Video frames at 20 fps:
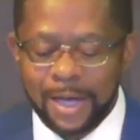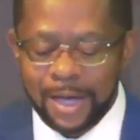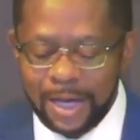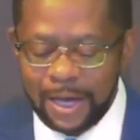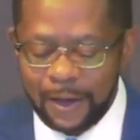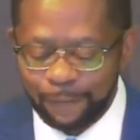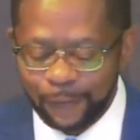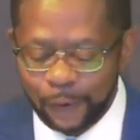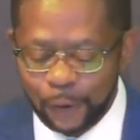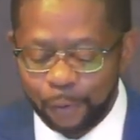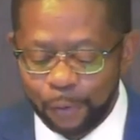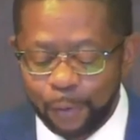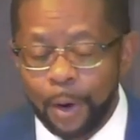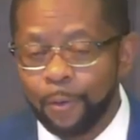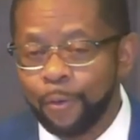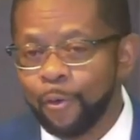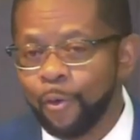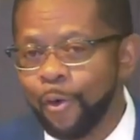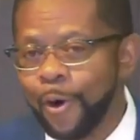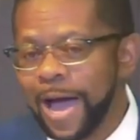if you will
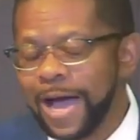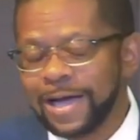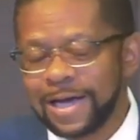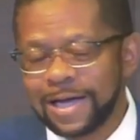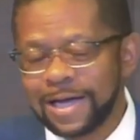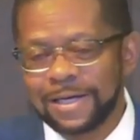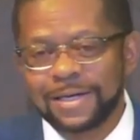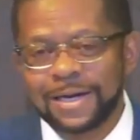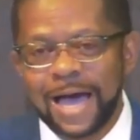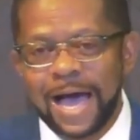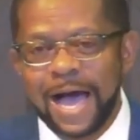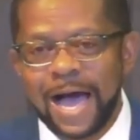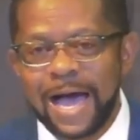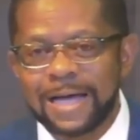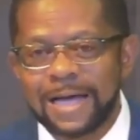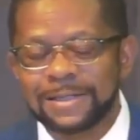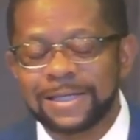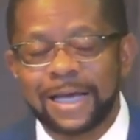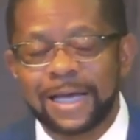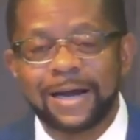
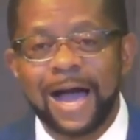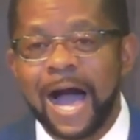recognize an